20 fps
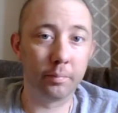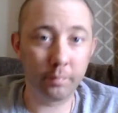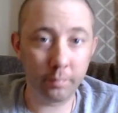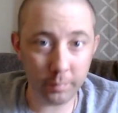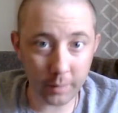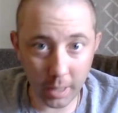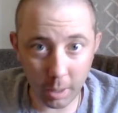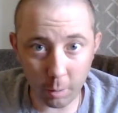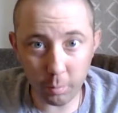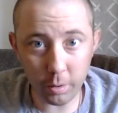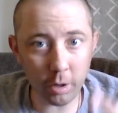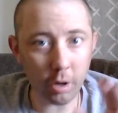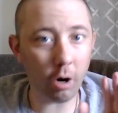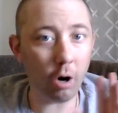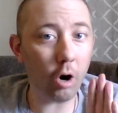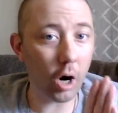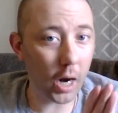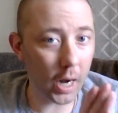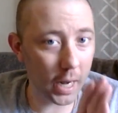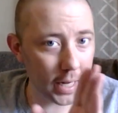Now
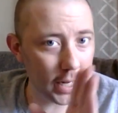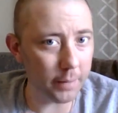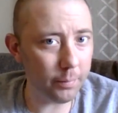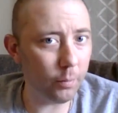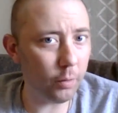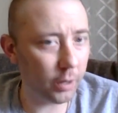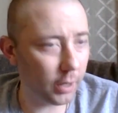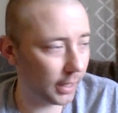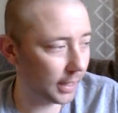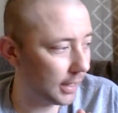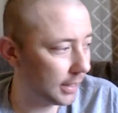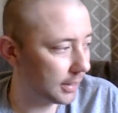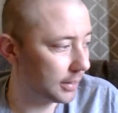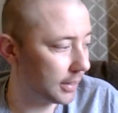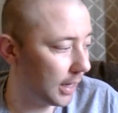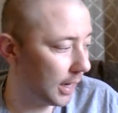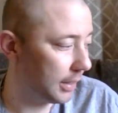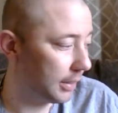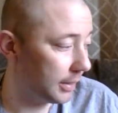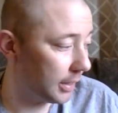I am when I get
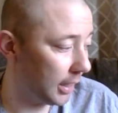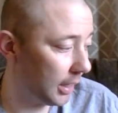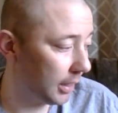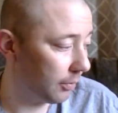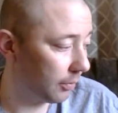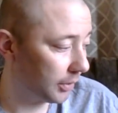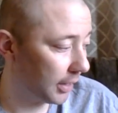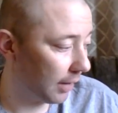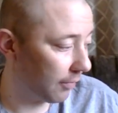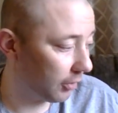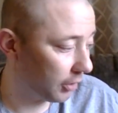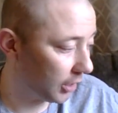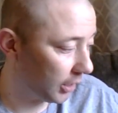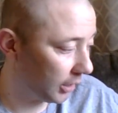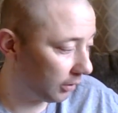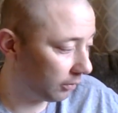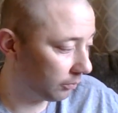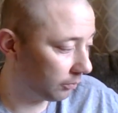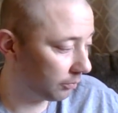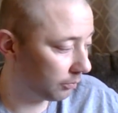done with
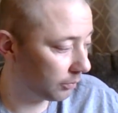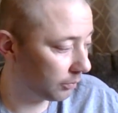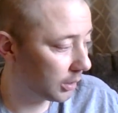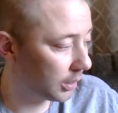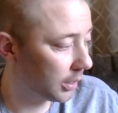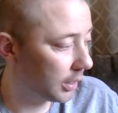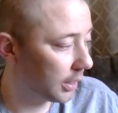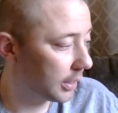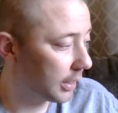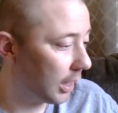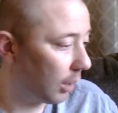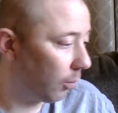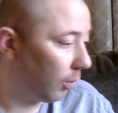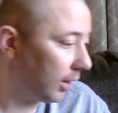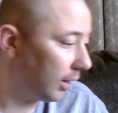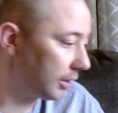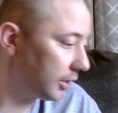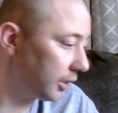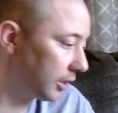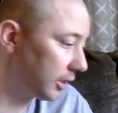everything. Now what
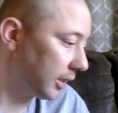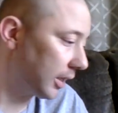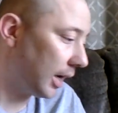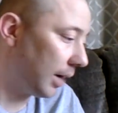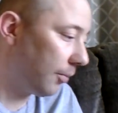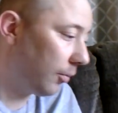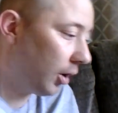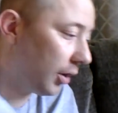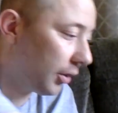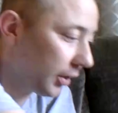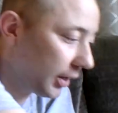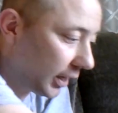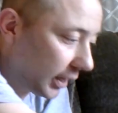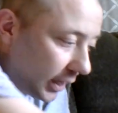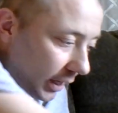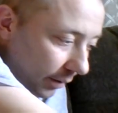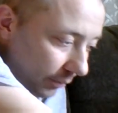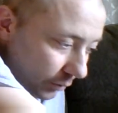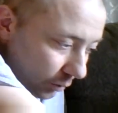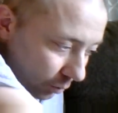else does it come with? It
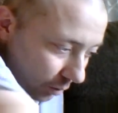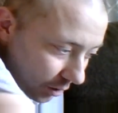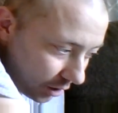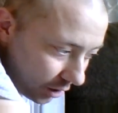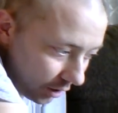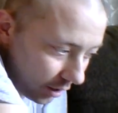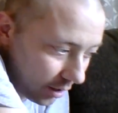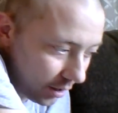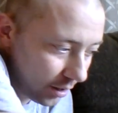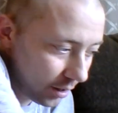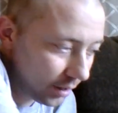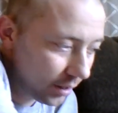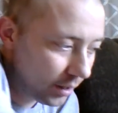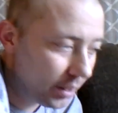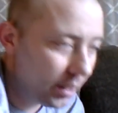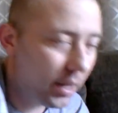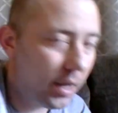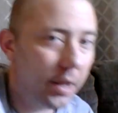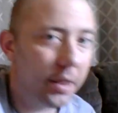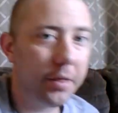comes with
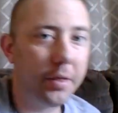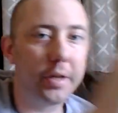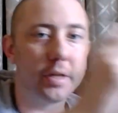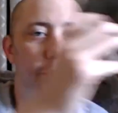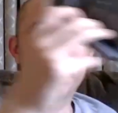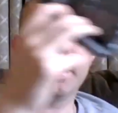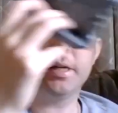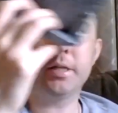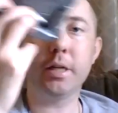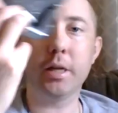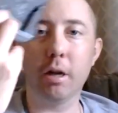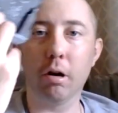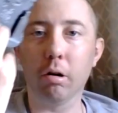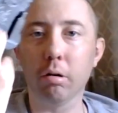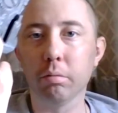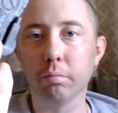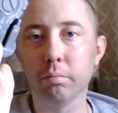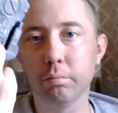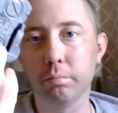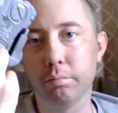this piece here
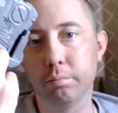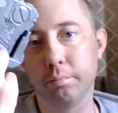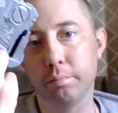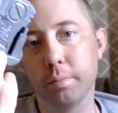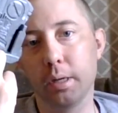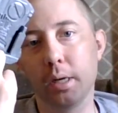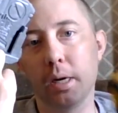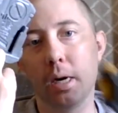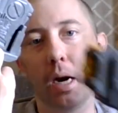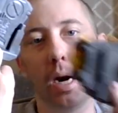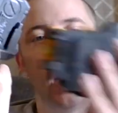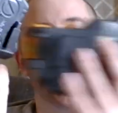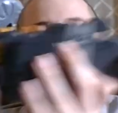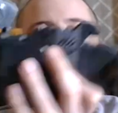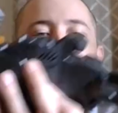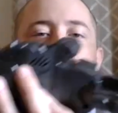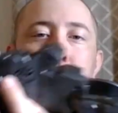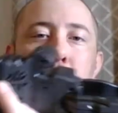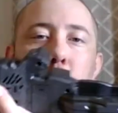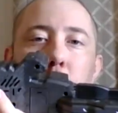
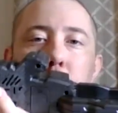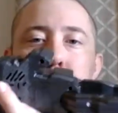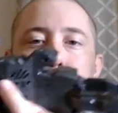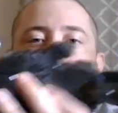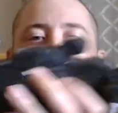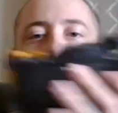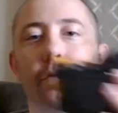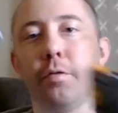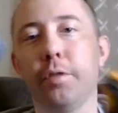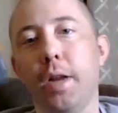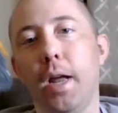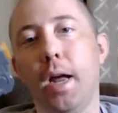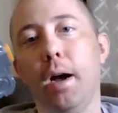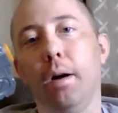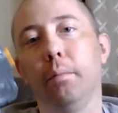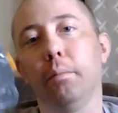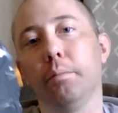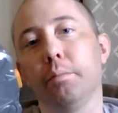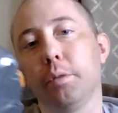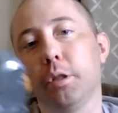and the sword itself.
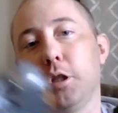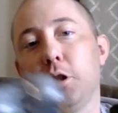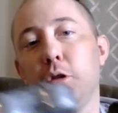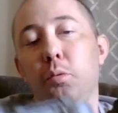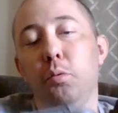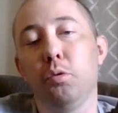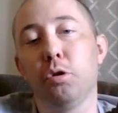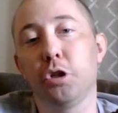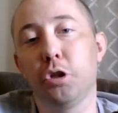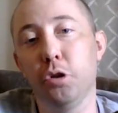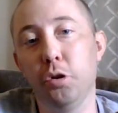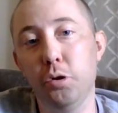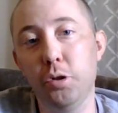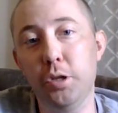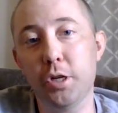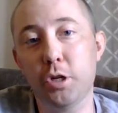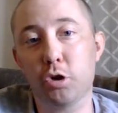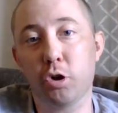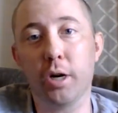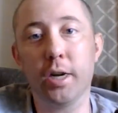Now to do the
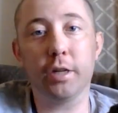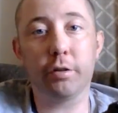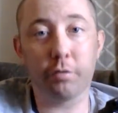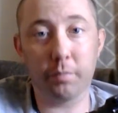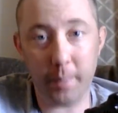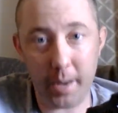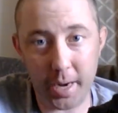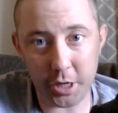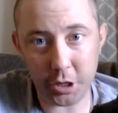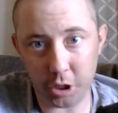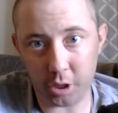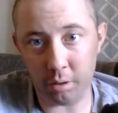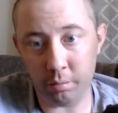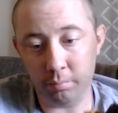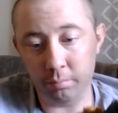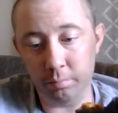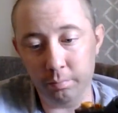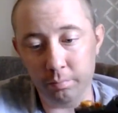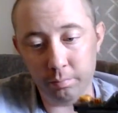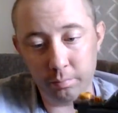transformation,
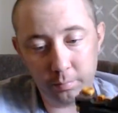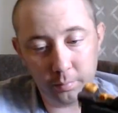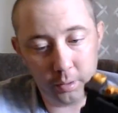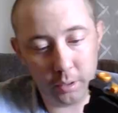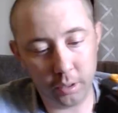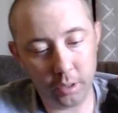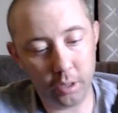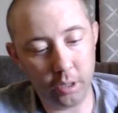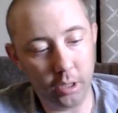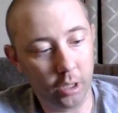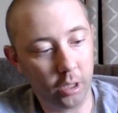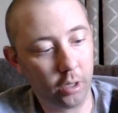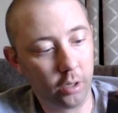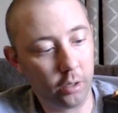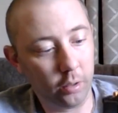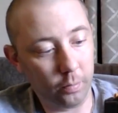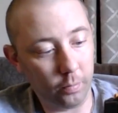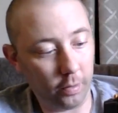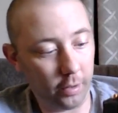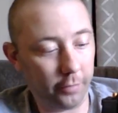
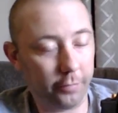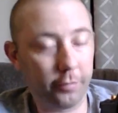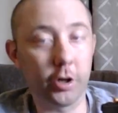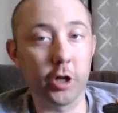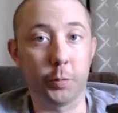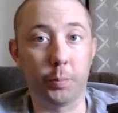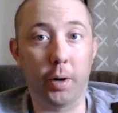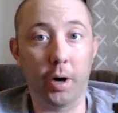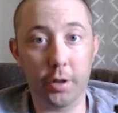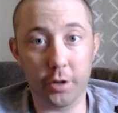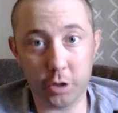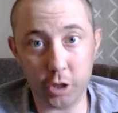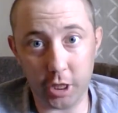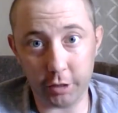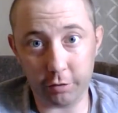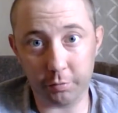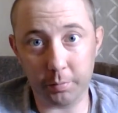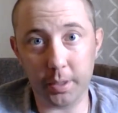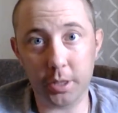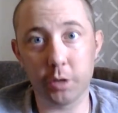well, the first part of the
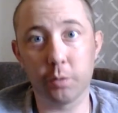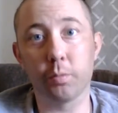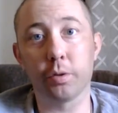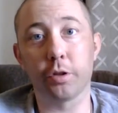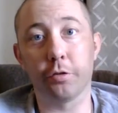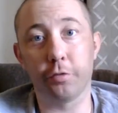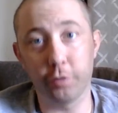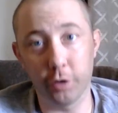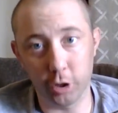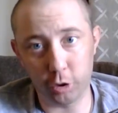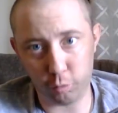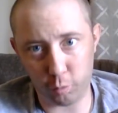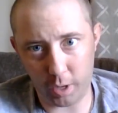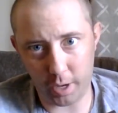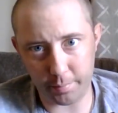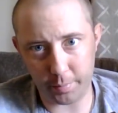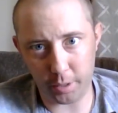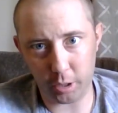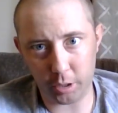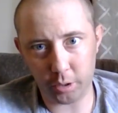transformation with the first
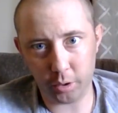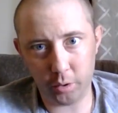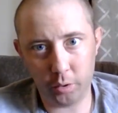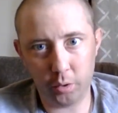ride book,